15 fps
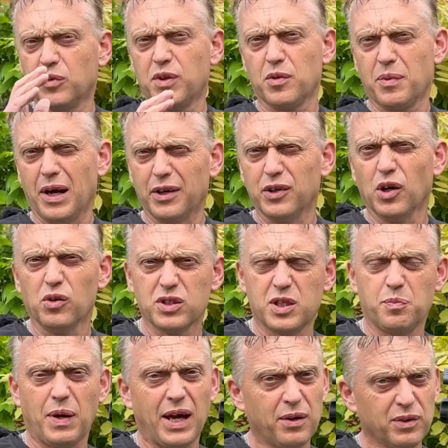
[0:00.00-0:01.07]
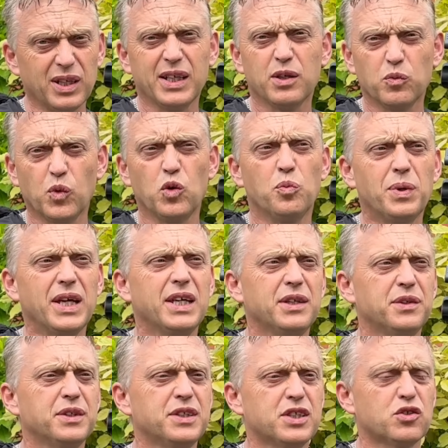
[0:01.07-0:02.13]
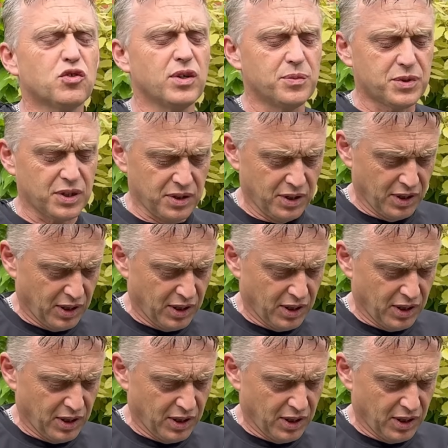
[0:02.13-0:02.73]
they're about £90, link will be in the description,